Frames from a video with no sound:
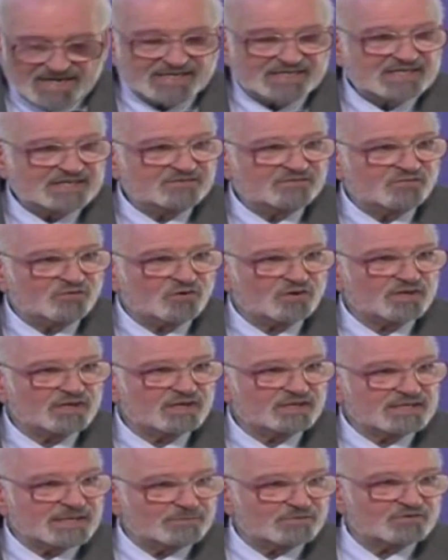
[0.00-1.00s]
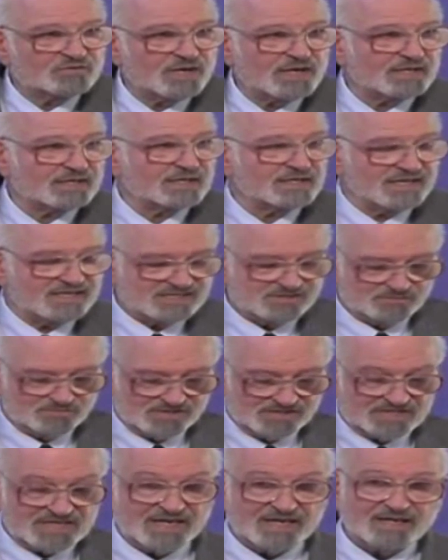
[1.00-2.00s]
In 1940, a democratic
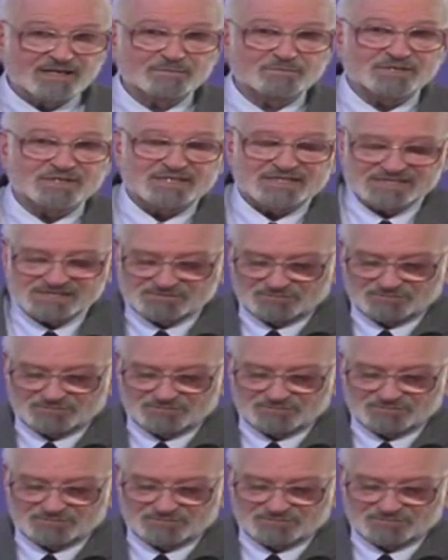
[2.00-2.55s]
election was held.